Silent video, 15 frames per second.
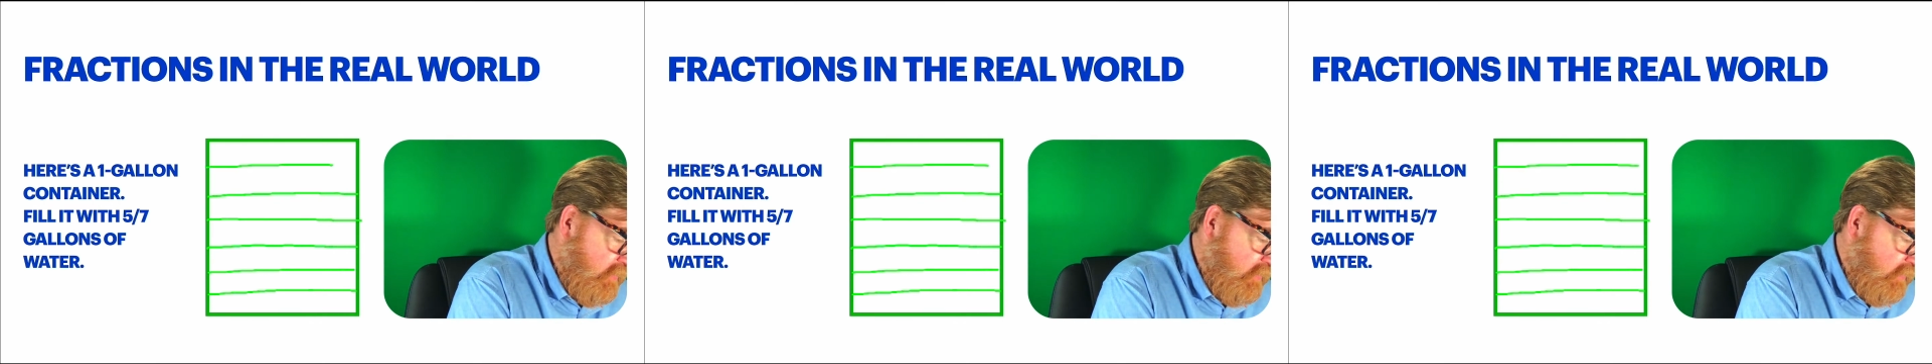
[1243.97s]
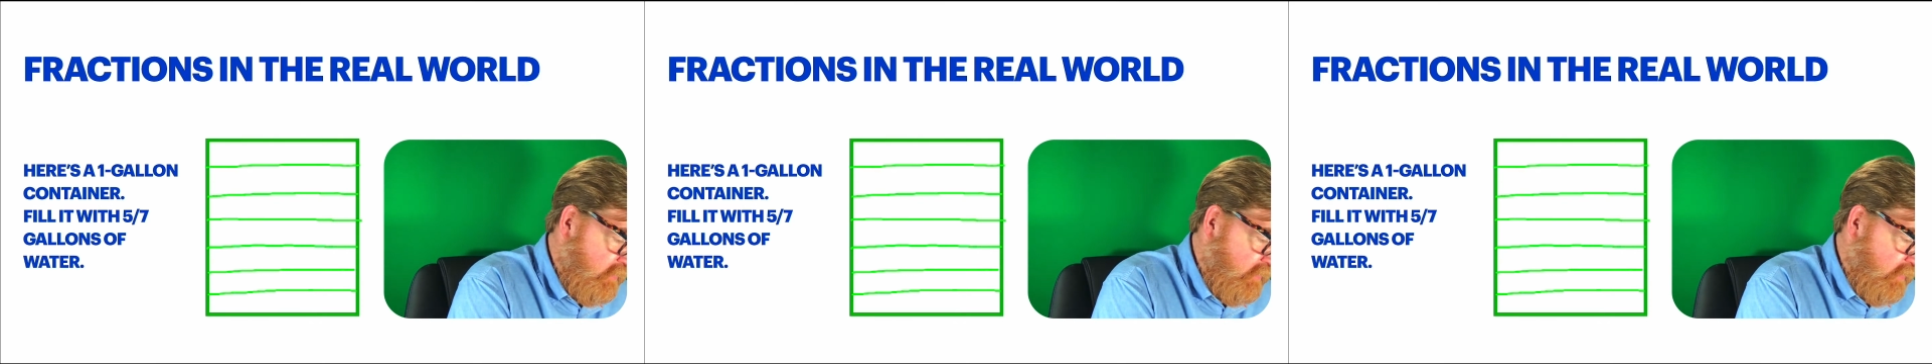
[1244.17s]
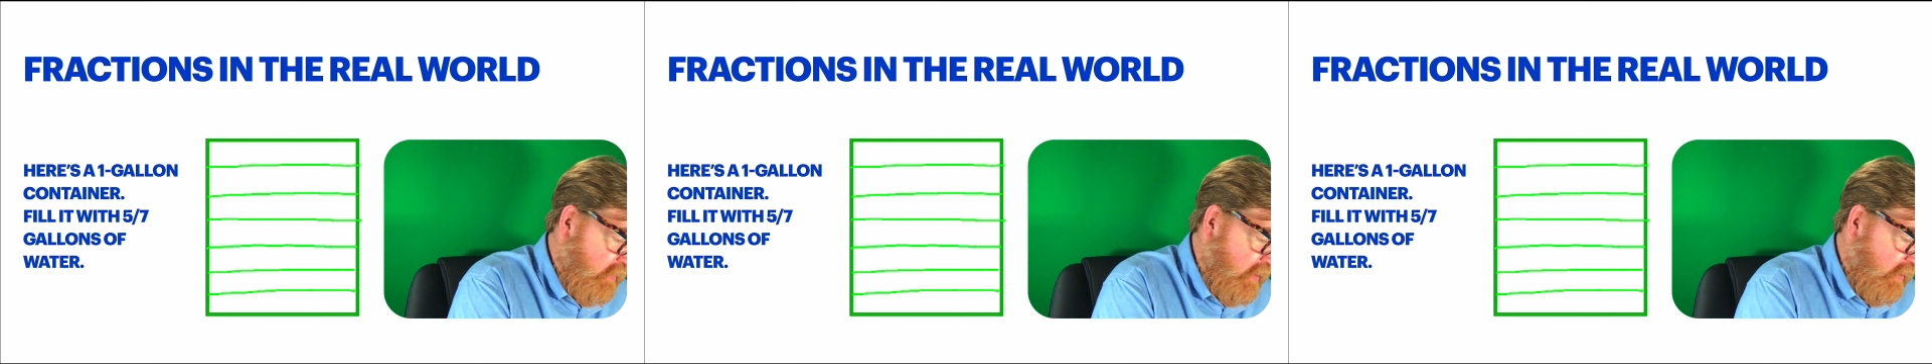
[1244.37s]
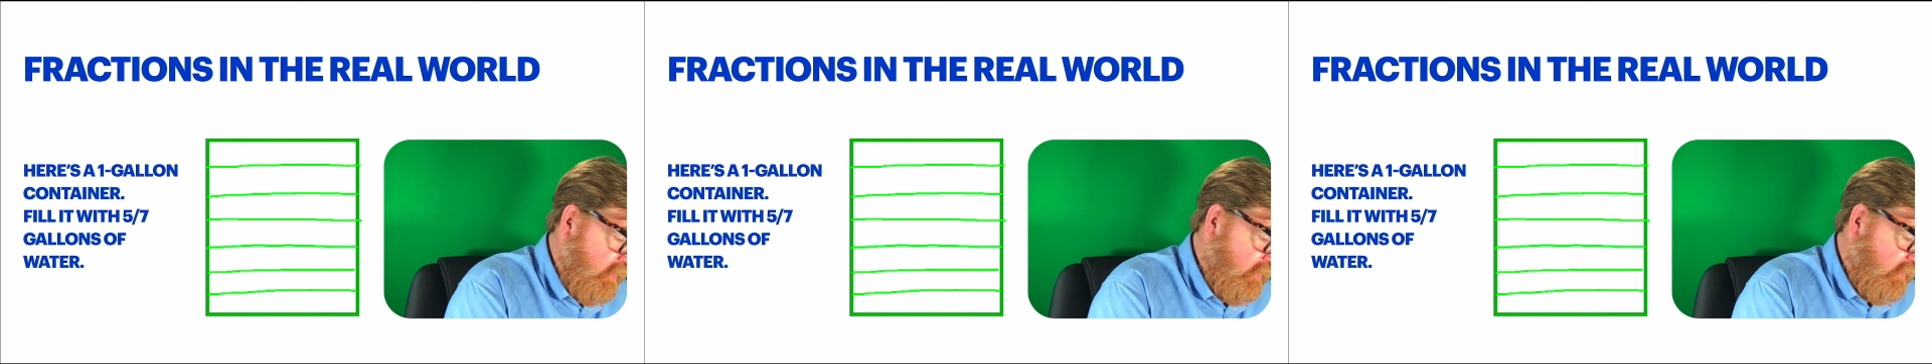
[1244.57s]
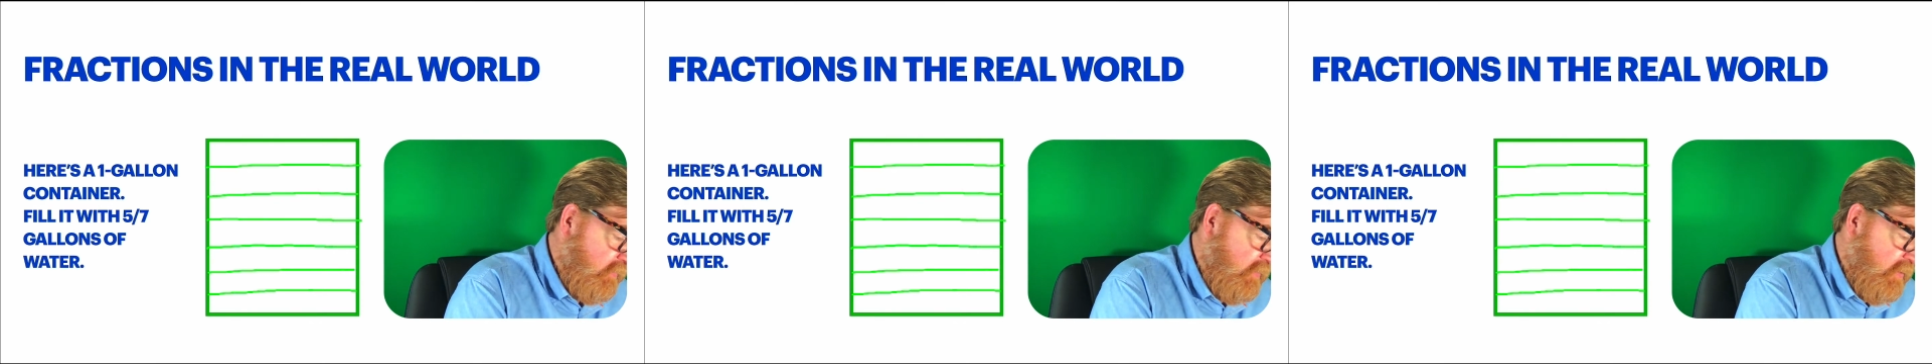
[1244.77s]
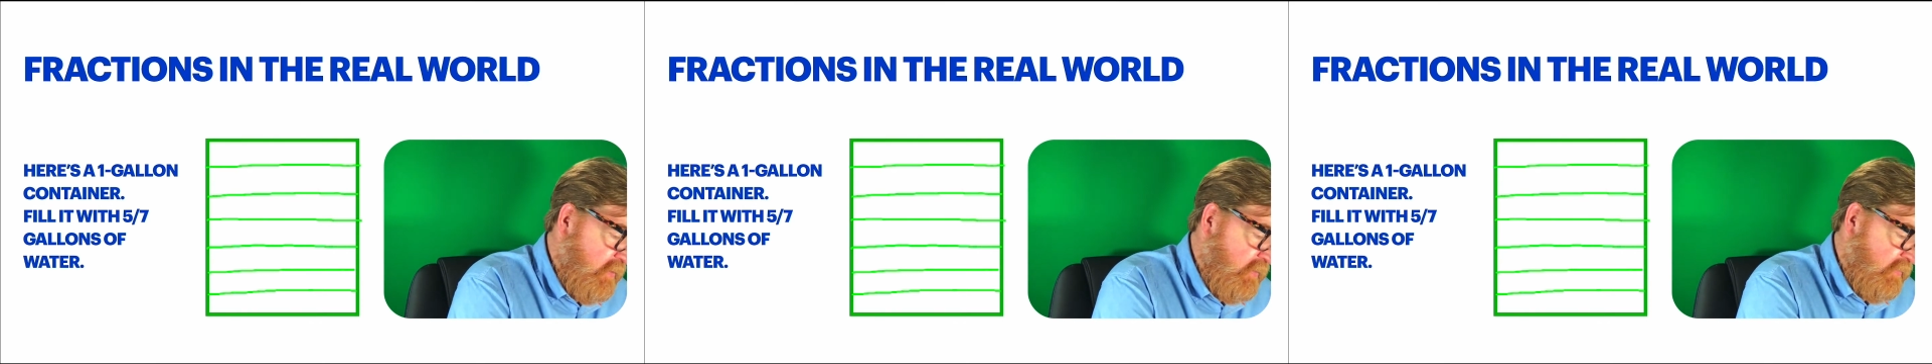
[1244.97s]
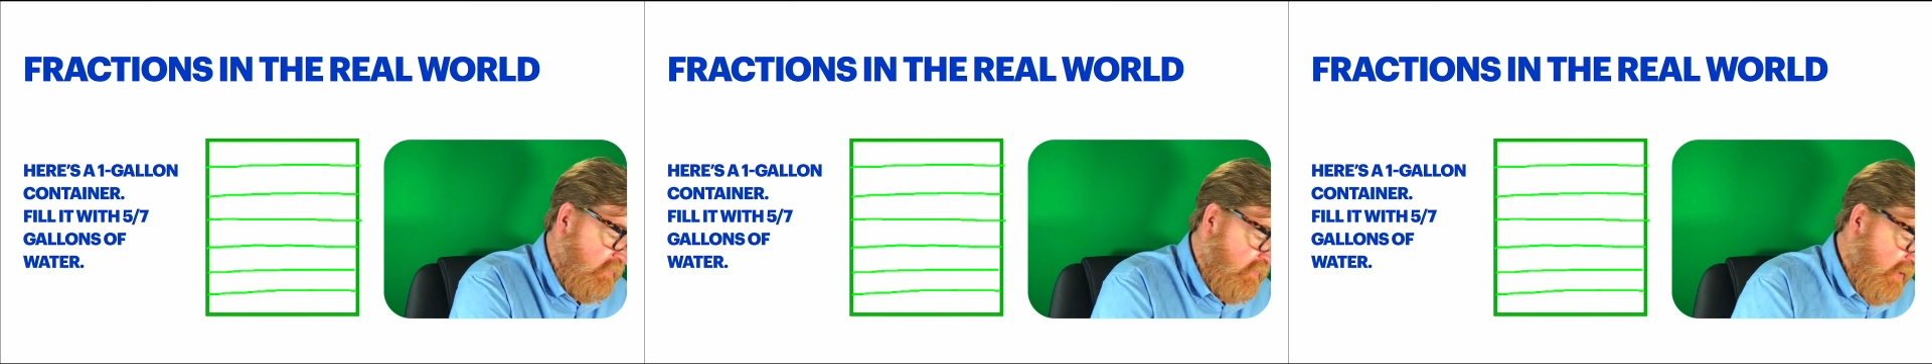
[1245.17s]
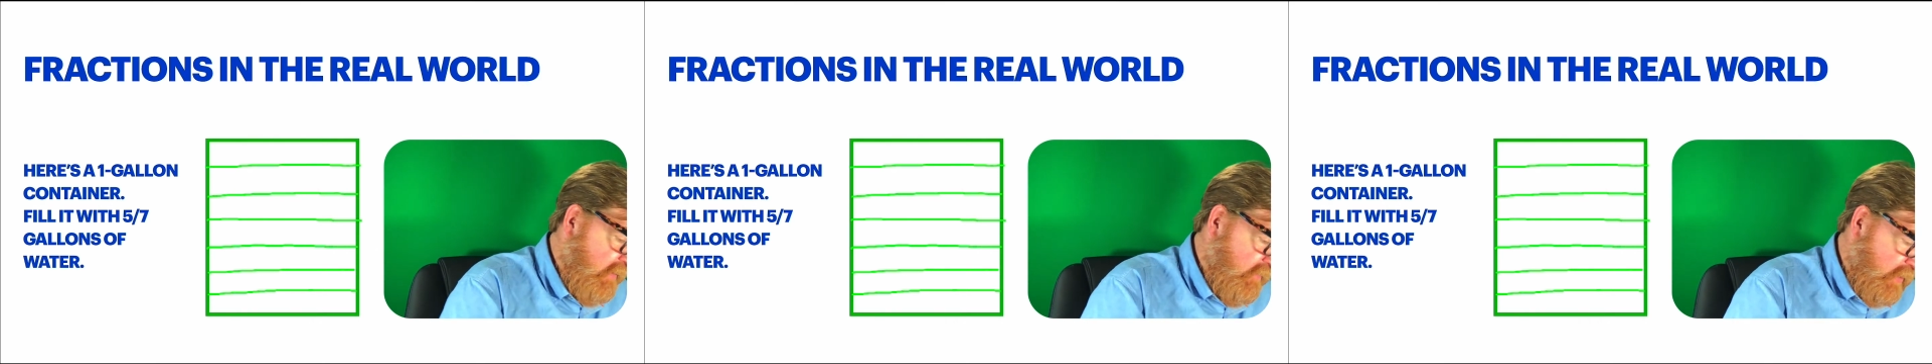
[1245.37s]
6,
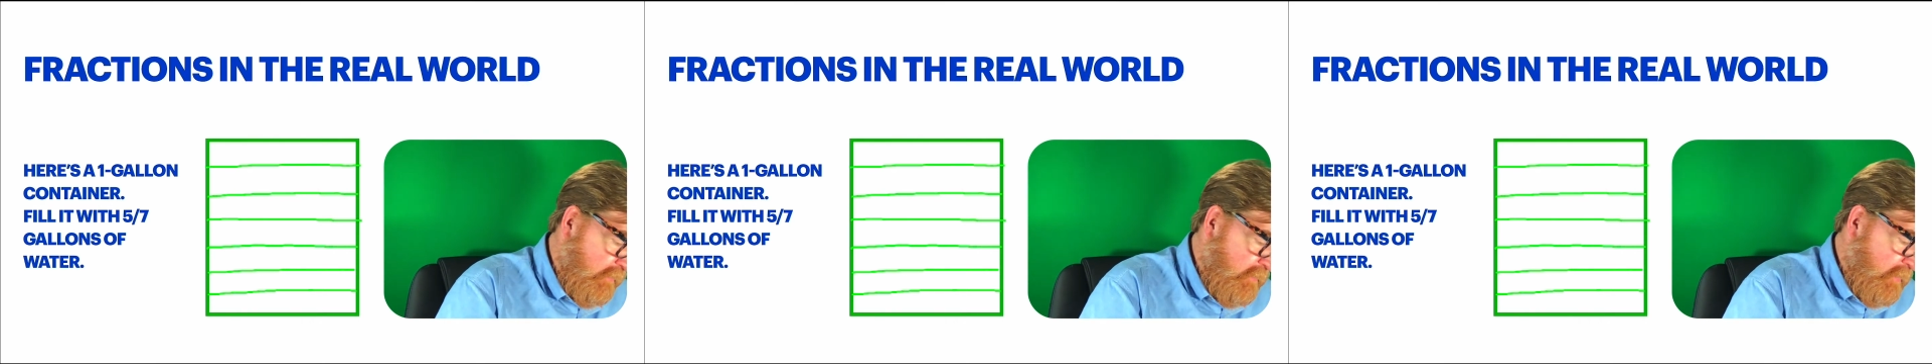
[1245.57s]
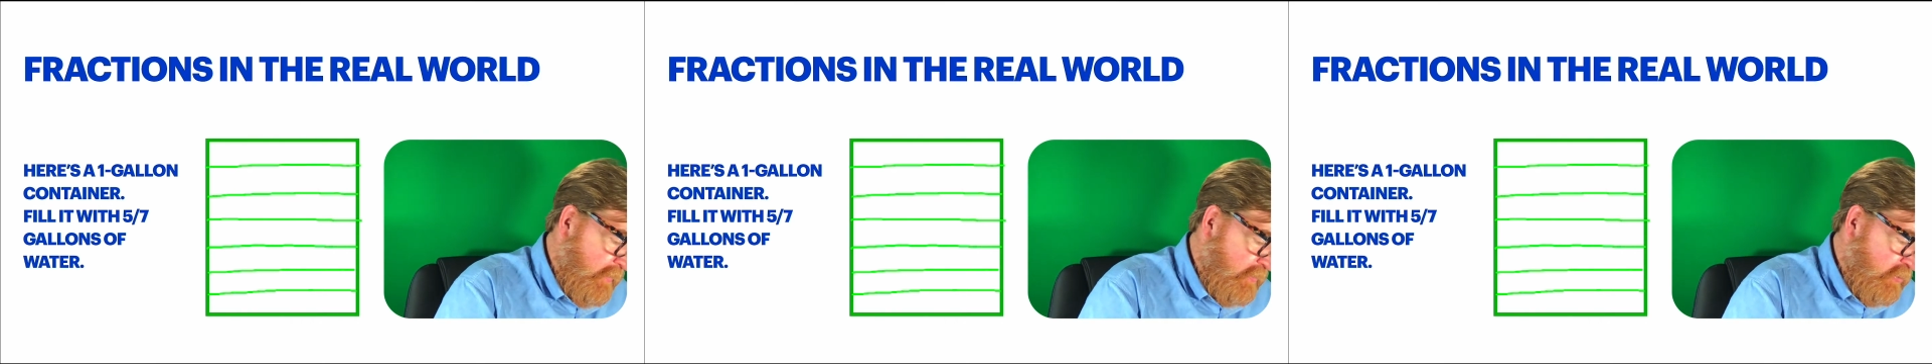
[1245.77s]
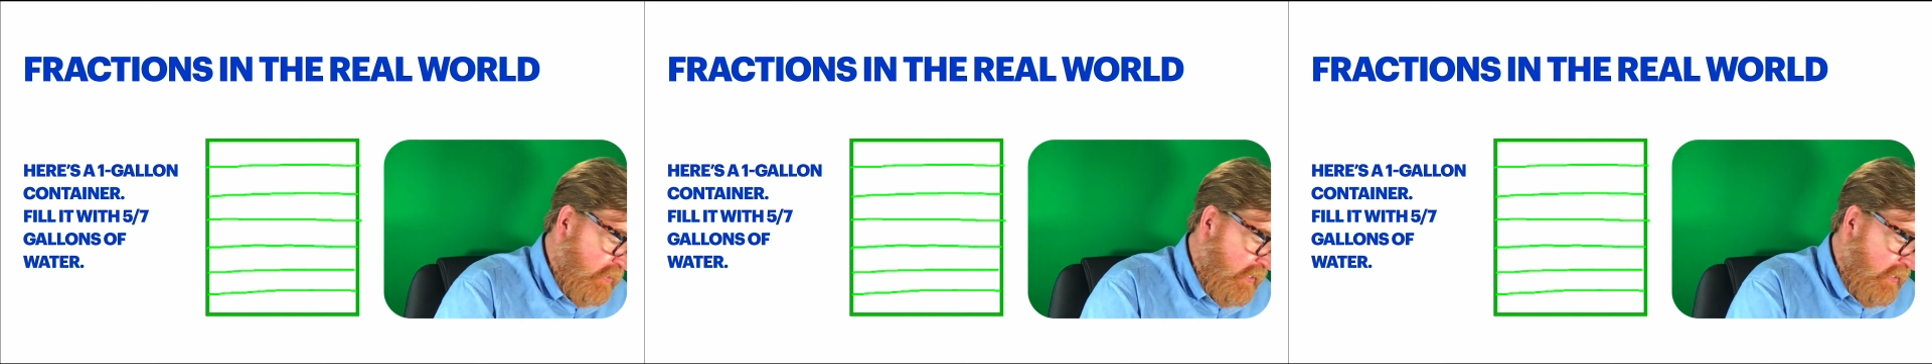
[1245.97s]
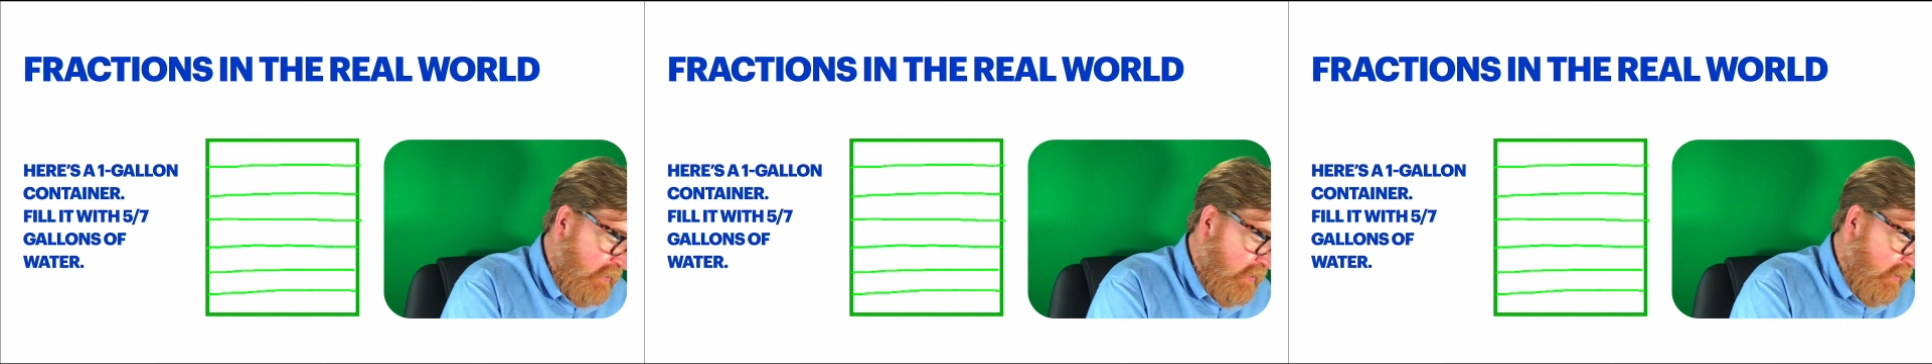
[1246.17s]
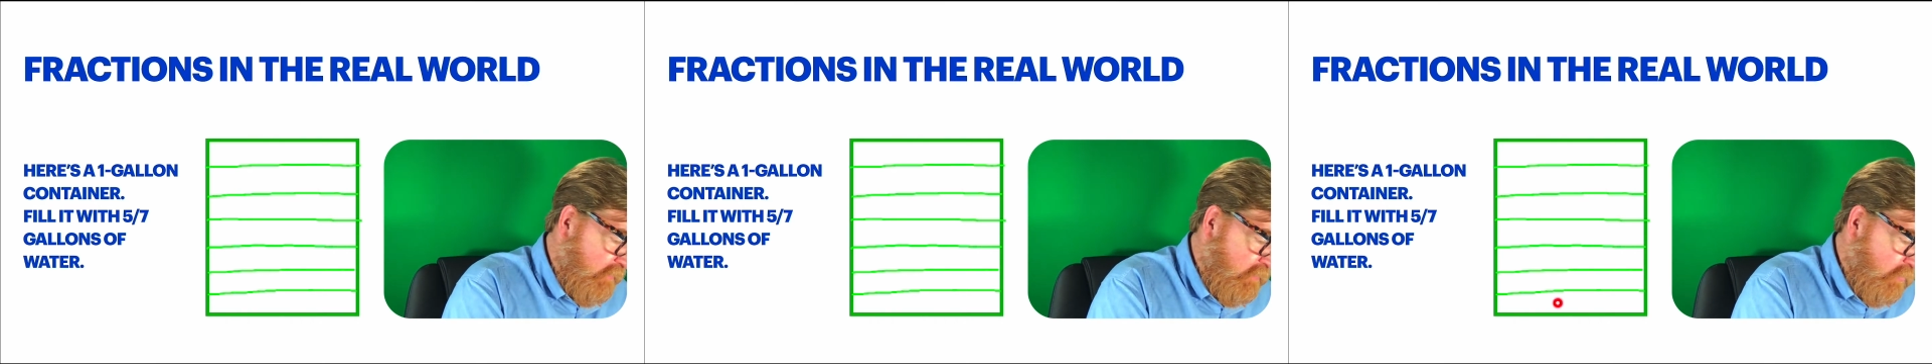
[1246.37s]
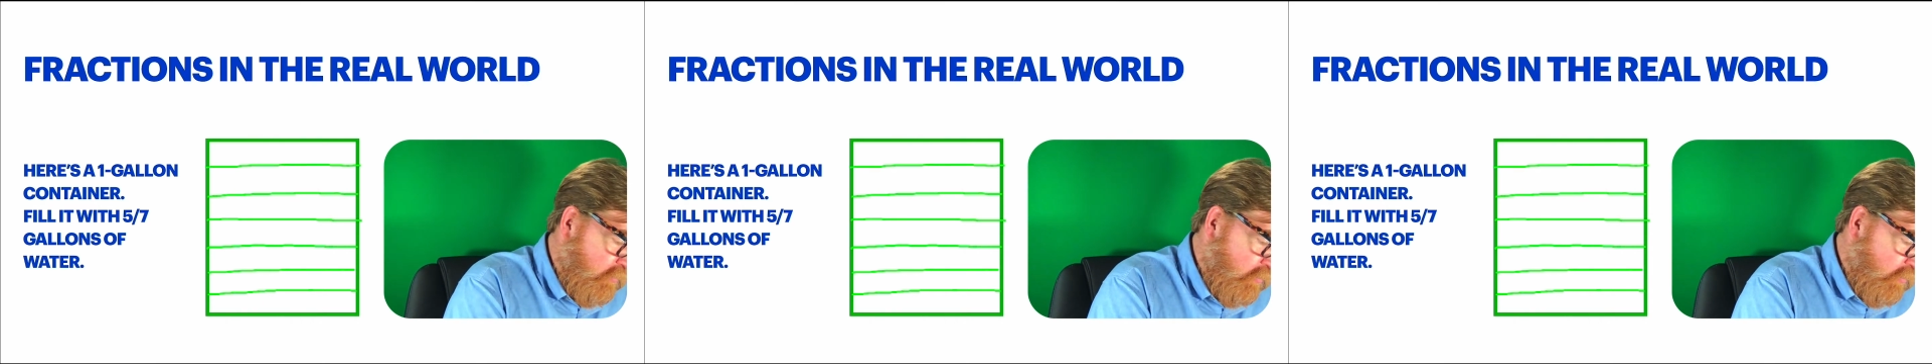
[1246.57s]
7. Let me make sure I got enough.